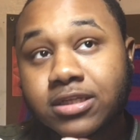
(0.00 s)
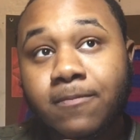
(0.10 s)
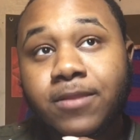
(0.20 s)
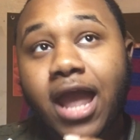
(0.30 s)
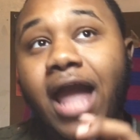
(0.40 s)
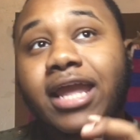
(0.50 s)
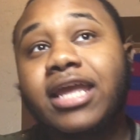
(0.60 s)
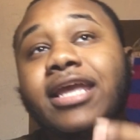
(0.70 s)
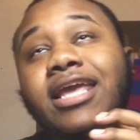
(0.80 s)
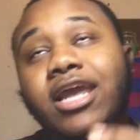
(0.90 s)
I can
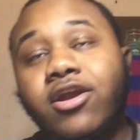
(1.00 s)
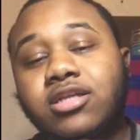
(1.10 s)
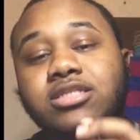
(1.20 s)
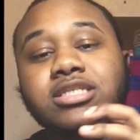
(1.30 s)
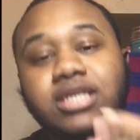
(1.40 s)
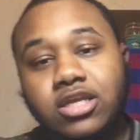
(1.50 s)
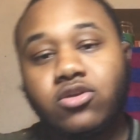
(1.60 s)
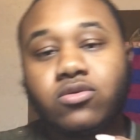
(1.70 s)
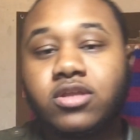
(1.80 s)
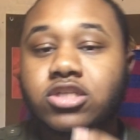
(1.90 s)
guarantee you
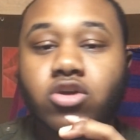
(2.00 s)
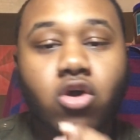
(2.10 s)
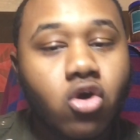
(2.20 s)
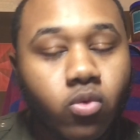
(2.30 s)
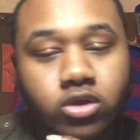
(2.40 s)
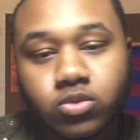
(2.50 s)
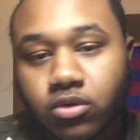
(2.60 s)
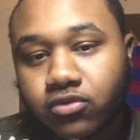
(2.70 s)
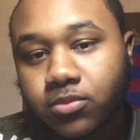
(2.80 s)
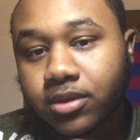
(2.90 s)
this always works for
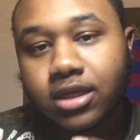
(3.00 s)
me.